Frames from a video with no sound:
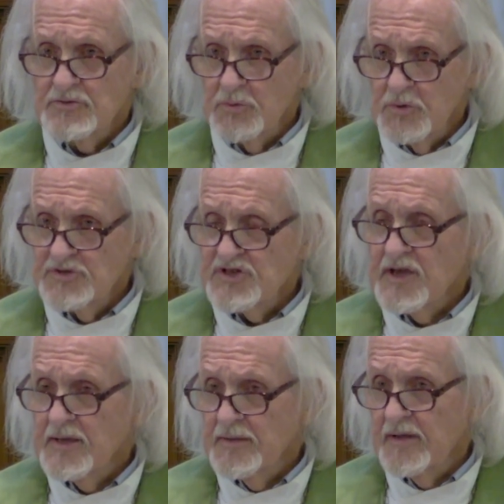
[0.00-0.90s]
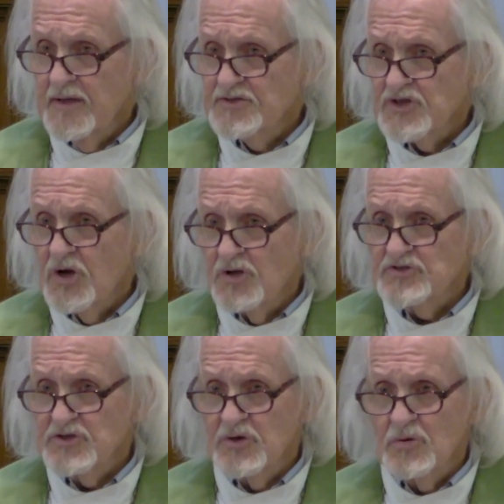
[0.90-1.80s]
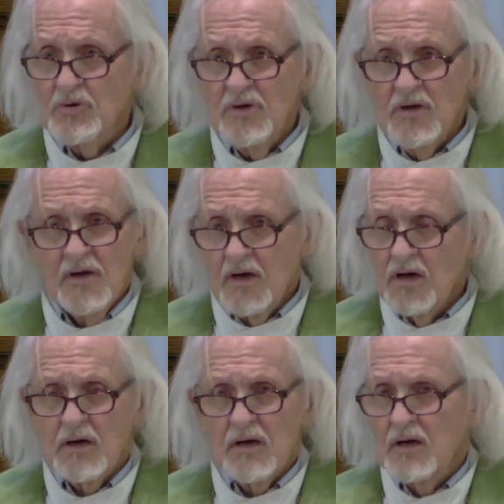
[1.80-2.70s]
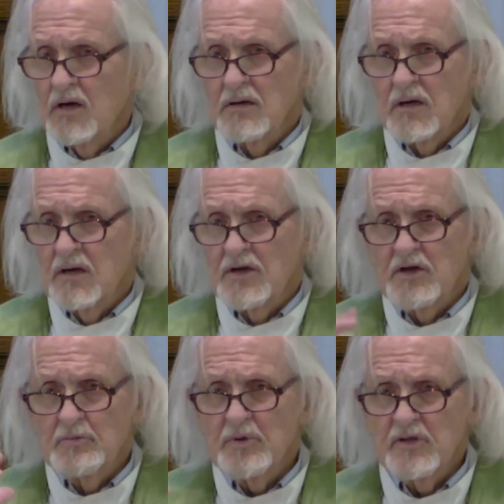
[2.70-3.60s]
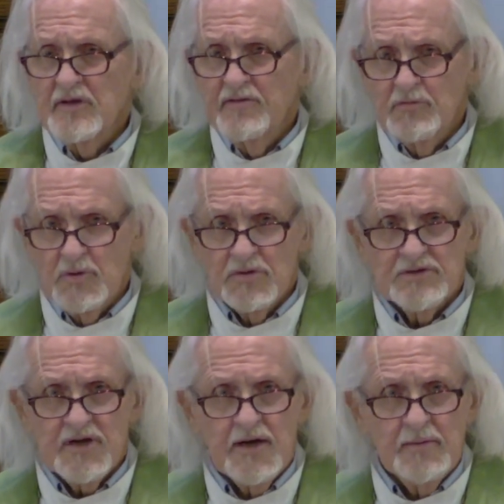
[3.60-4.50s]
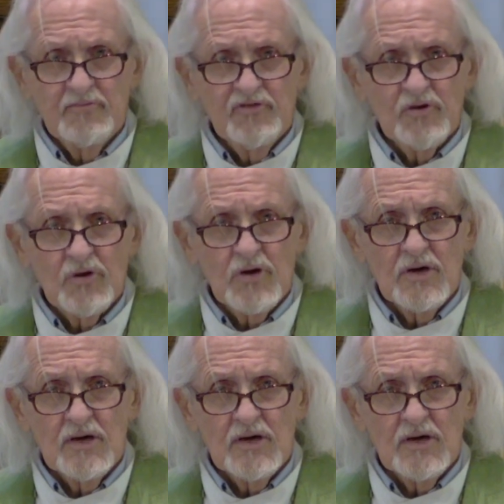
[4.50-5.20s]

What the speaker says: would say it's also an unbelievable time for